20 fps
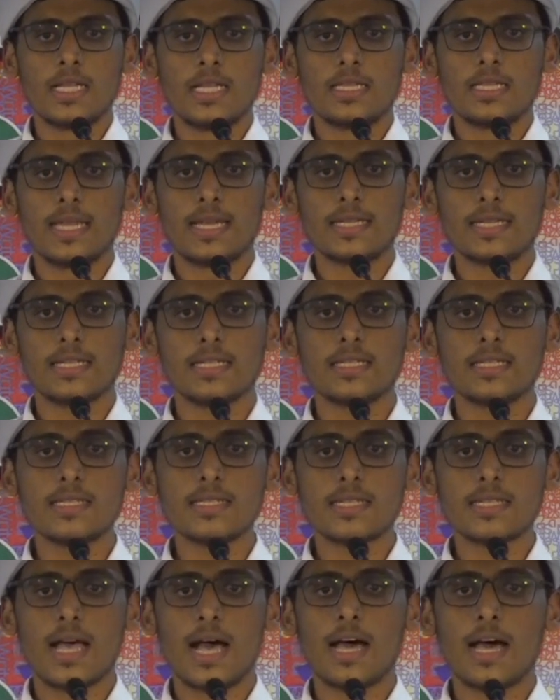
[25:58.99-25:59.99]
That
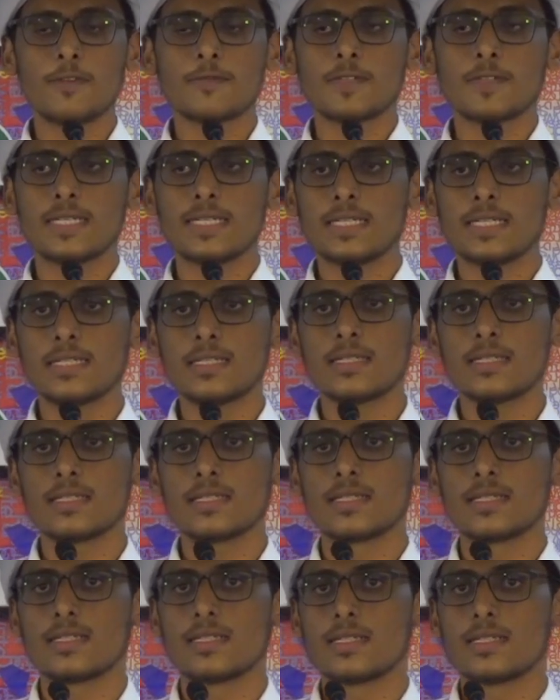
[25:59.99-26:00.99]
is, after
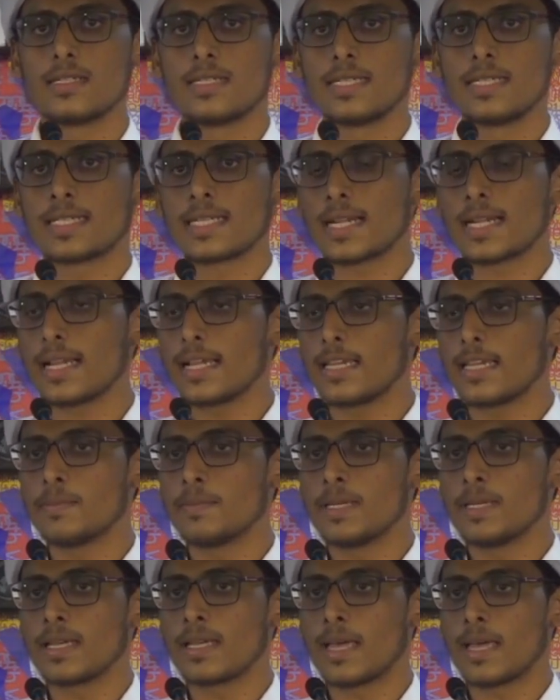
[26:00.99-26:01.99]

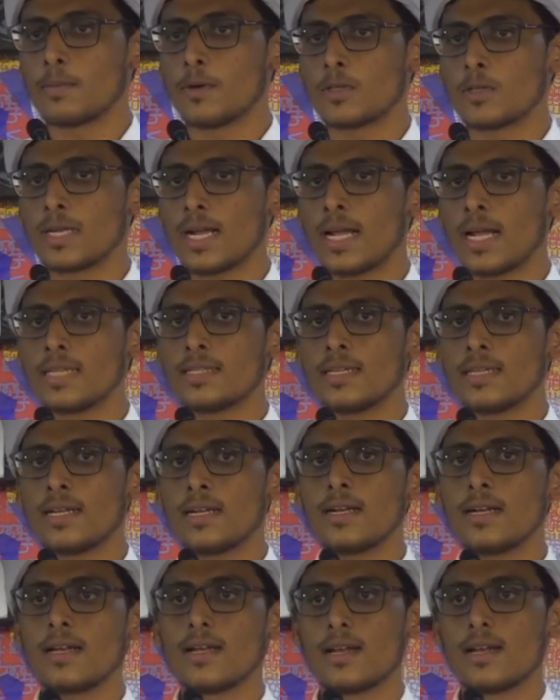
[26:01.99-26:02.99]
describing about Adil,